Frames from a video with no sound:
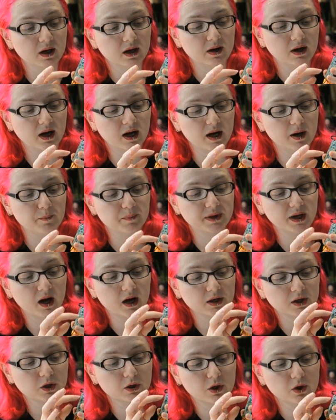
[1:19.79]
Um, the
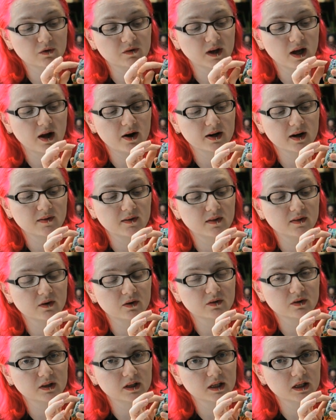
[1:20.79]
audio goes out, and then there's a
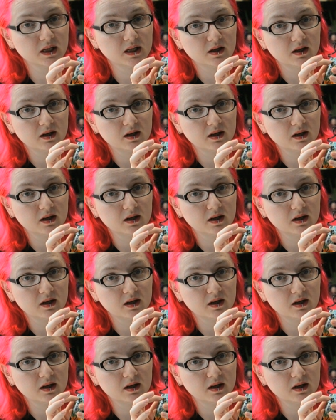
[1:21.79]
little